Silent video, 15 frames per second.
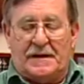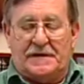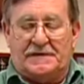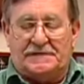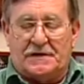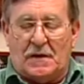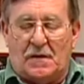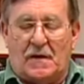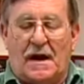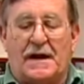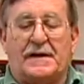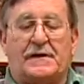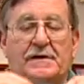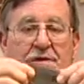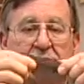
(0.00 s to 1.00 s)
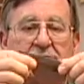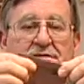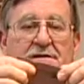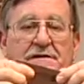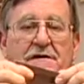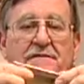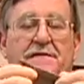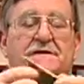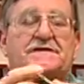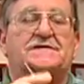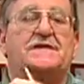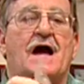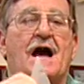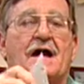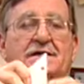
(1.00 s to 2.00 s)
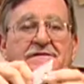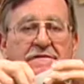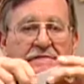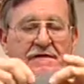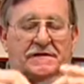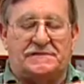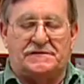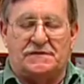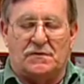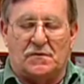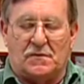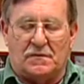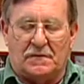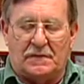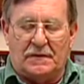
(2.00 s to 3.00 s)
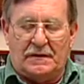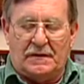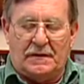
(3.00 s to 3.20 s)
So I can use the different sides of this tool